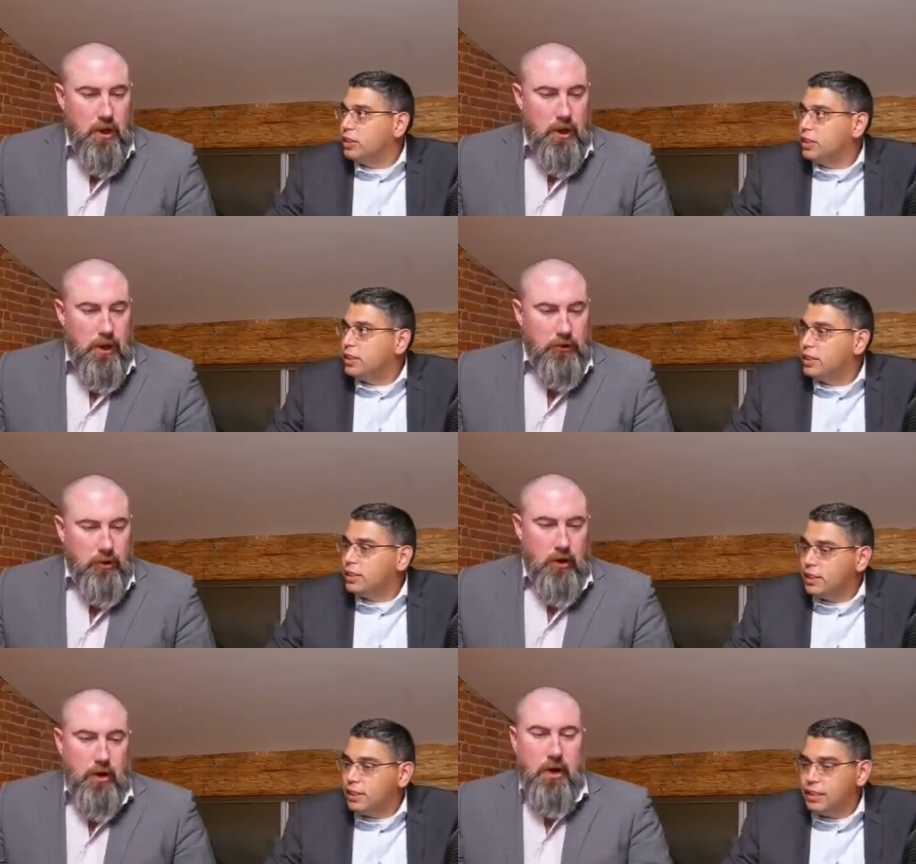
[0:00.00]

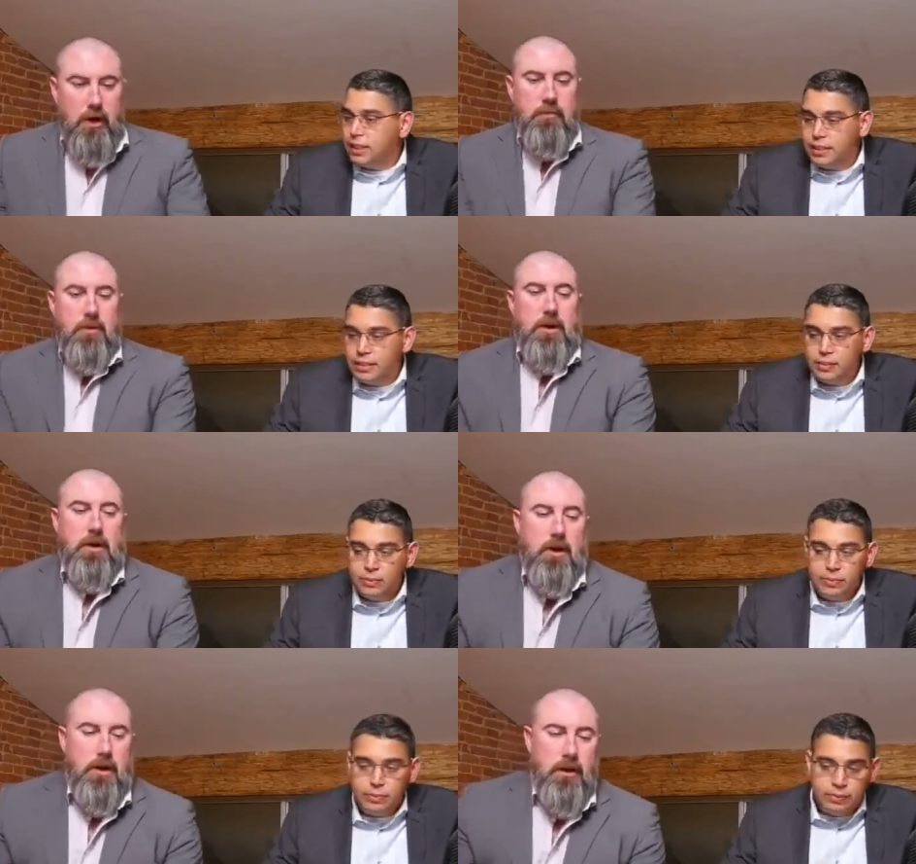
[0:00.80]
Speaker 1: Sure. Uh, I,
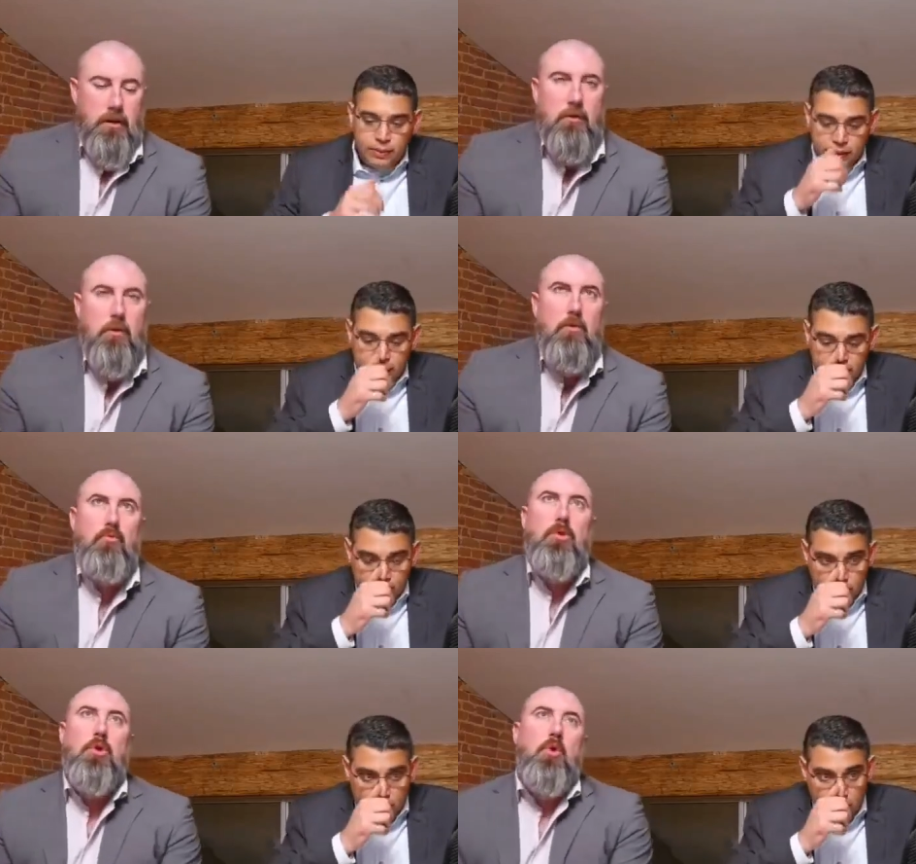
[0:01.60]
I think
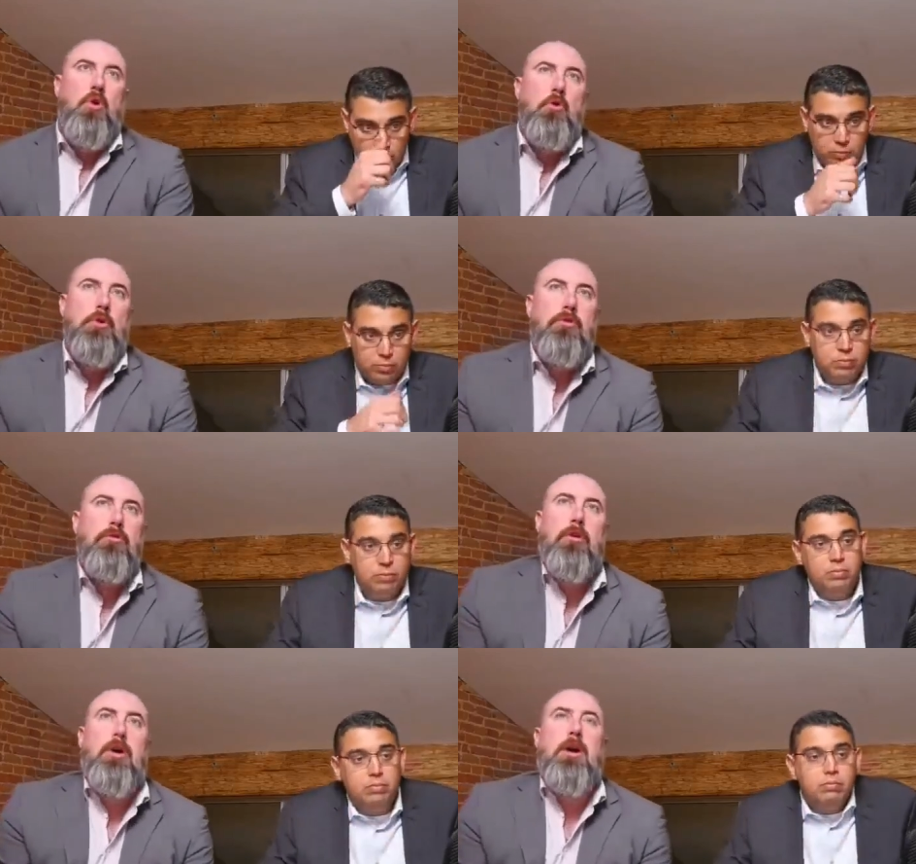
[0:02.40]
Coro is
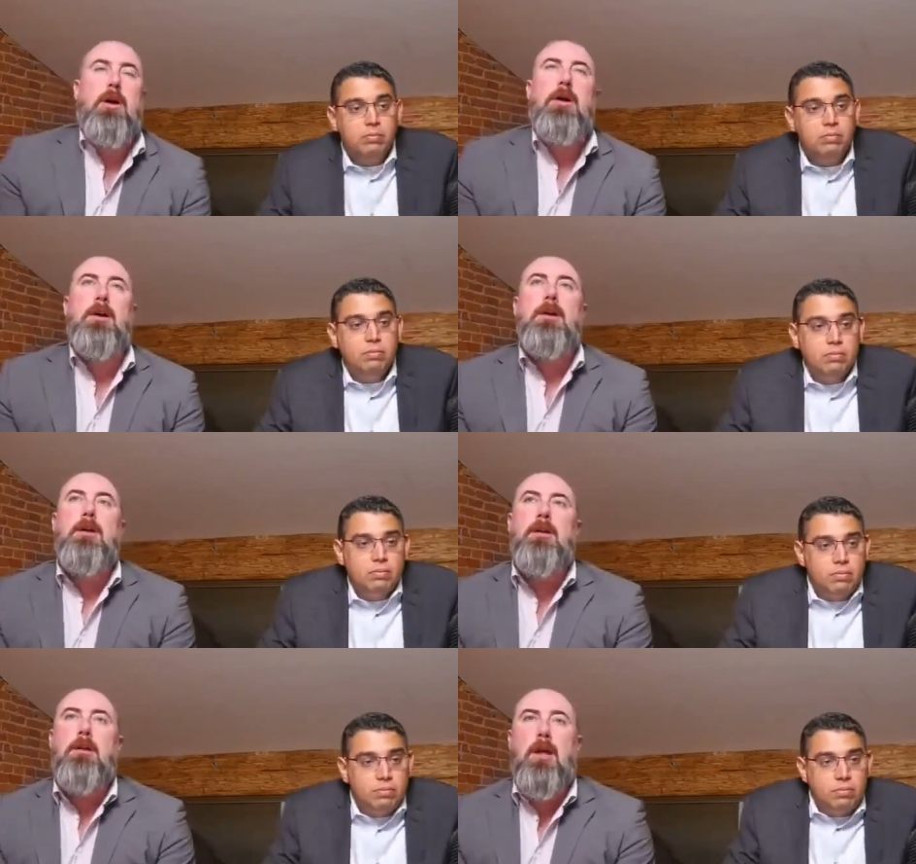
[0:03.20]
uh,
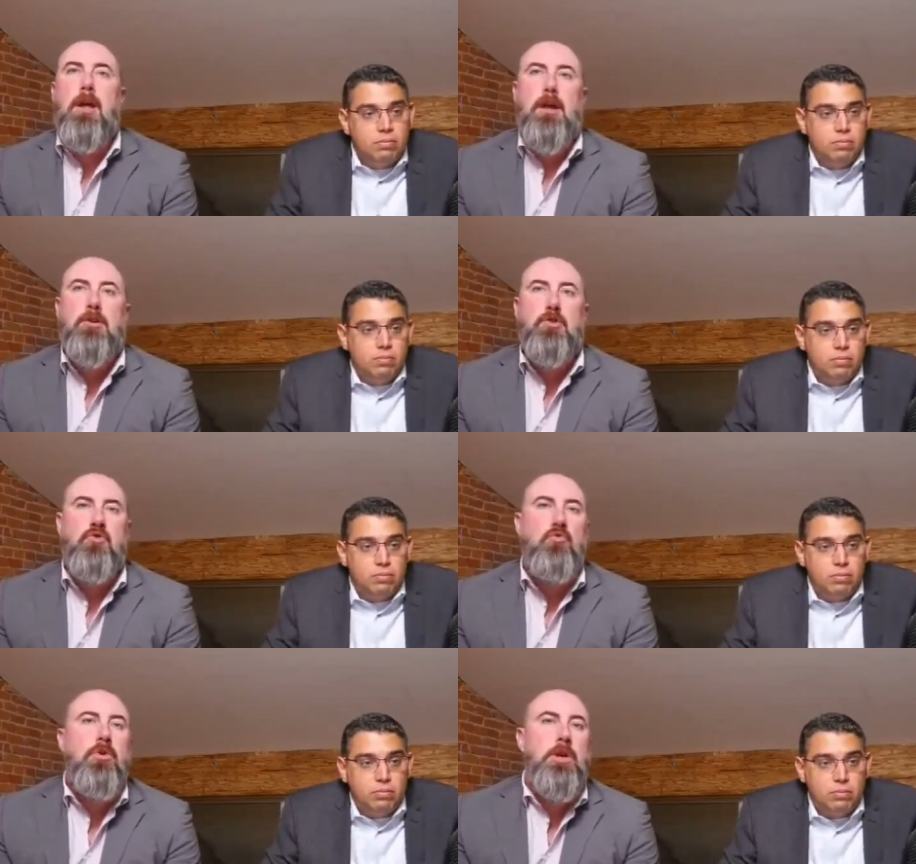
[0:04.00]

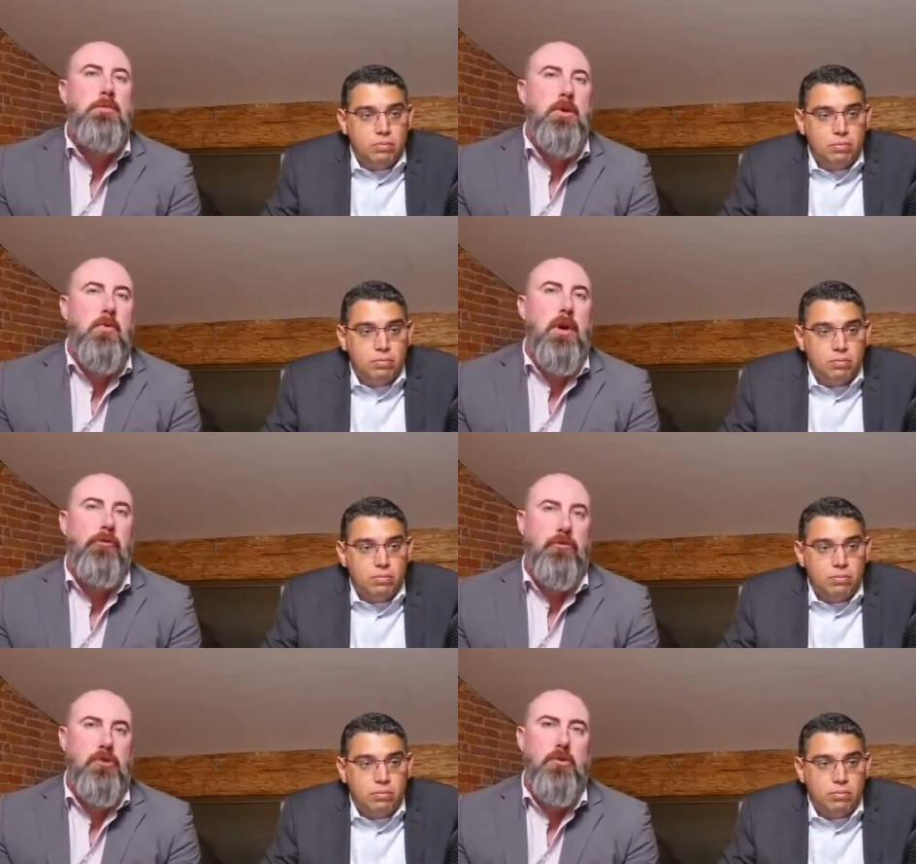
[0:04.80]
extremely well
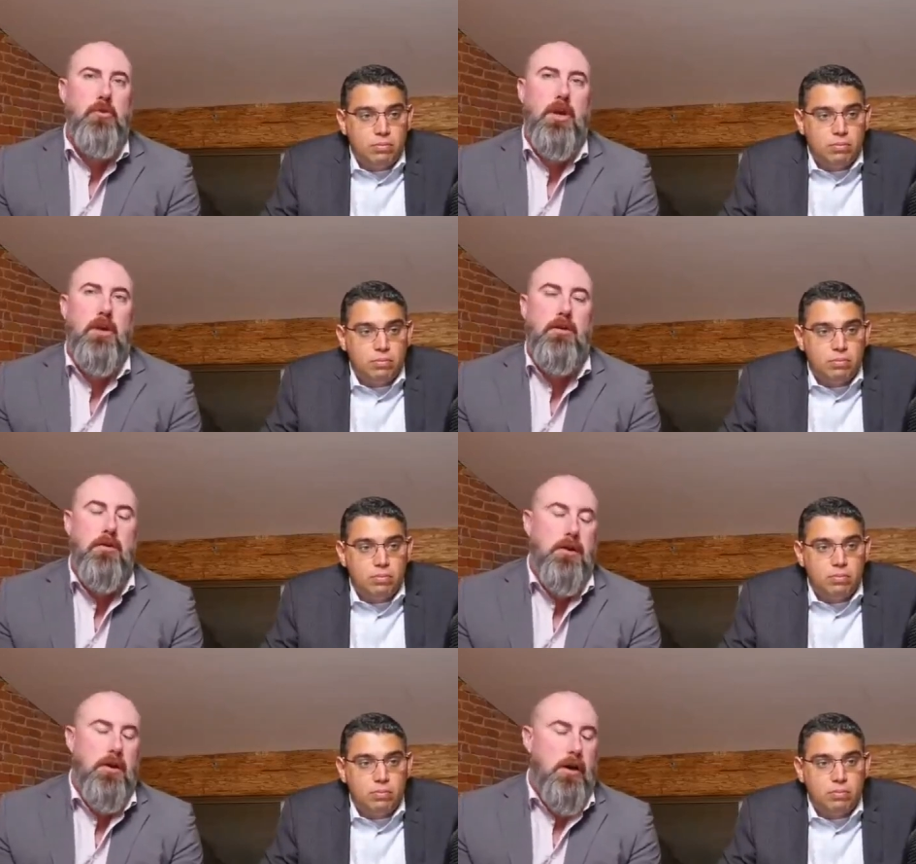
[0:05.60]
situated.
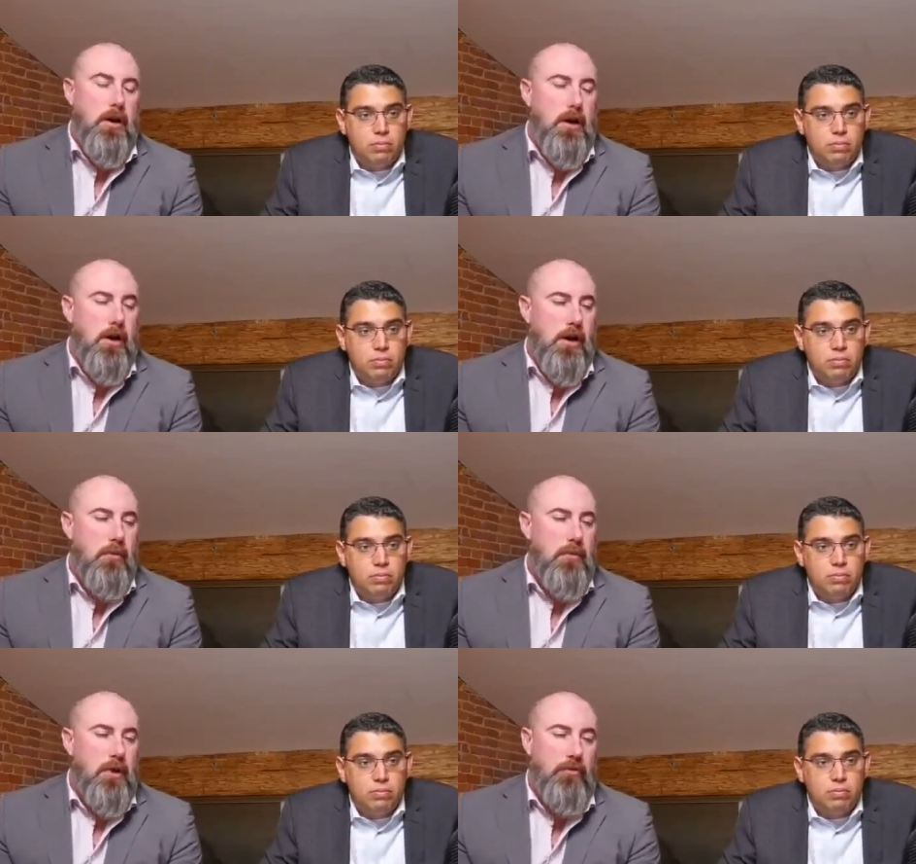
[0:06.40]
Um,
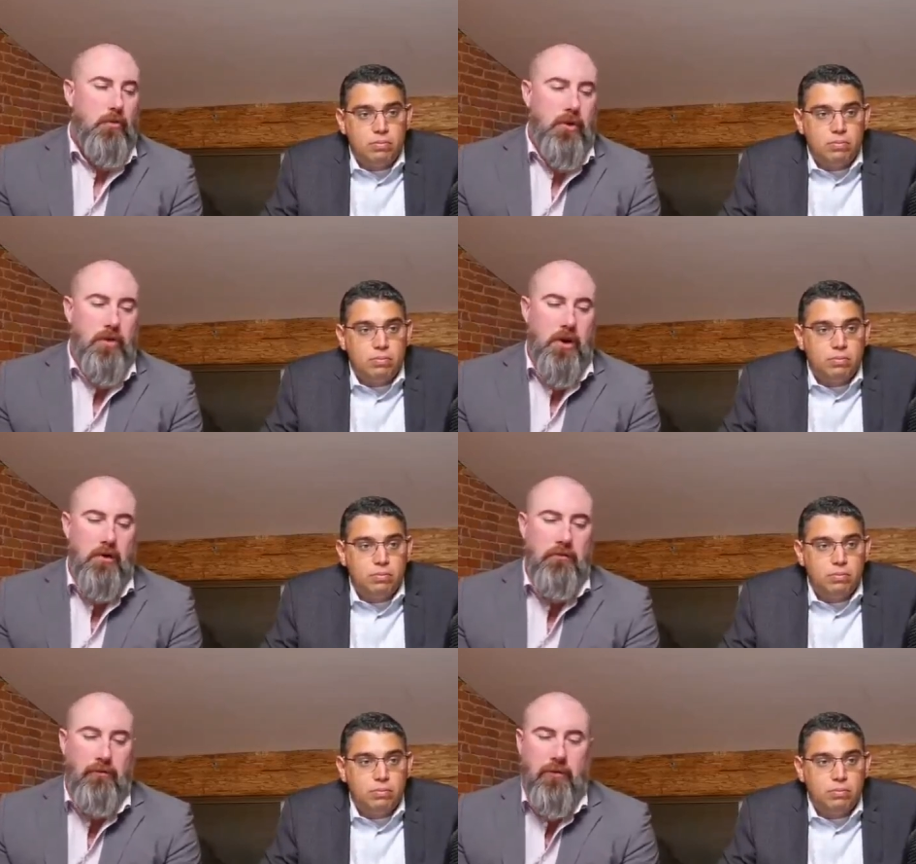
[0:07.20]
it's
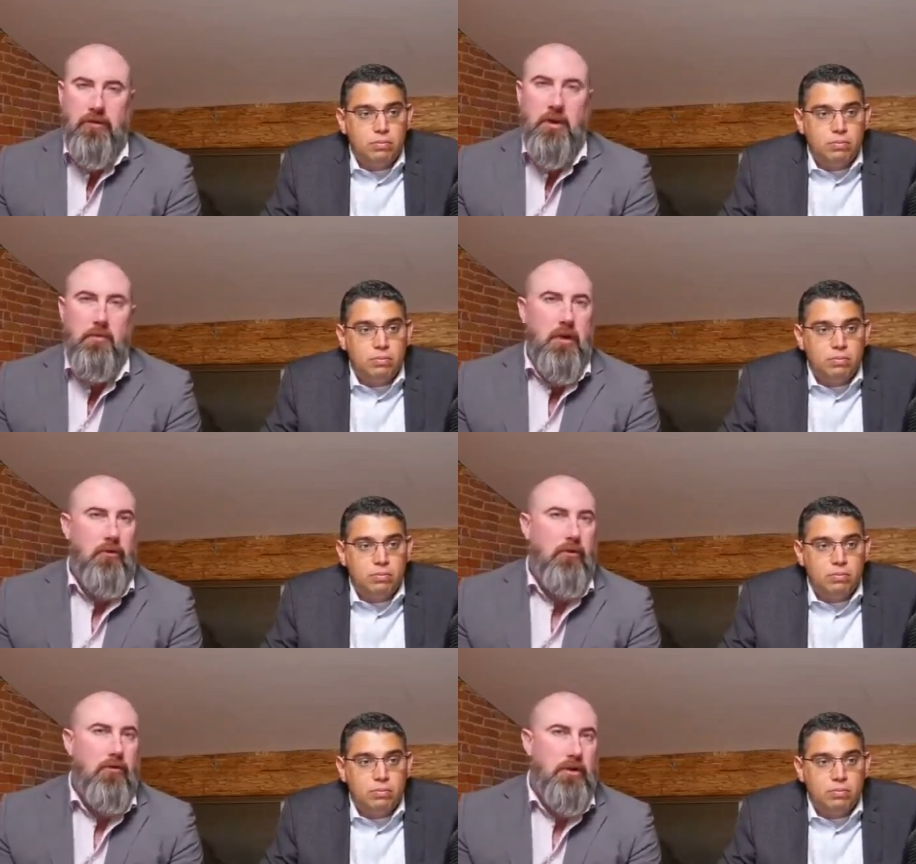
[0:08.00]
within fifteen minutes
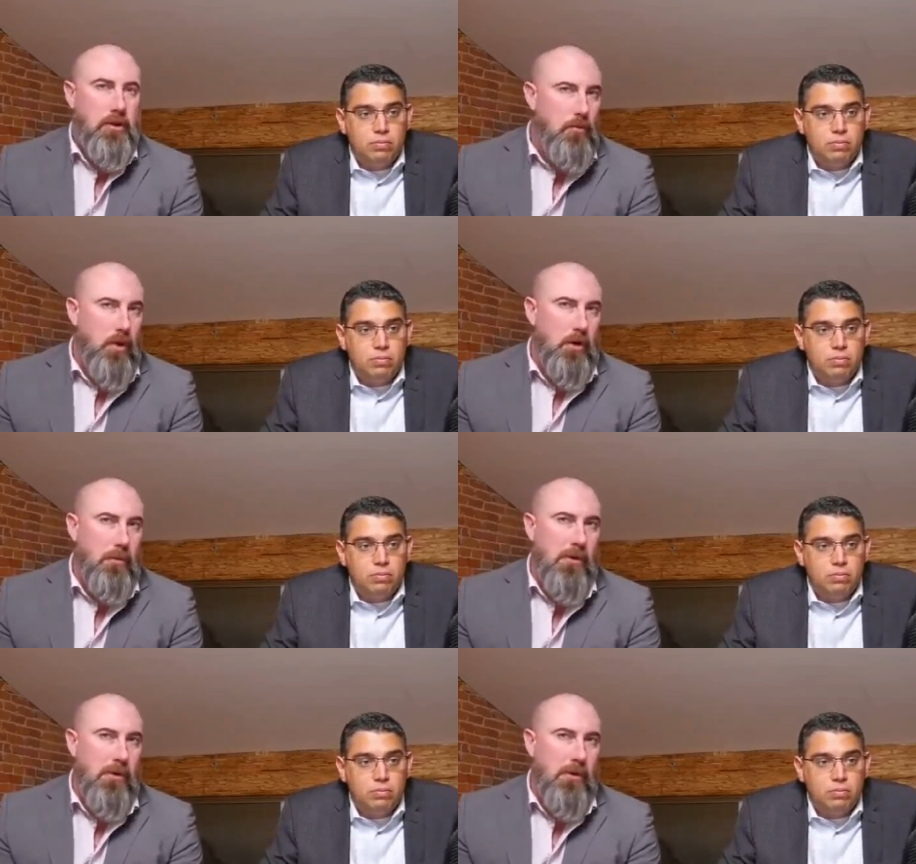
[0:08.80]
of a deep water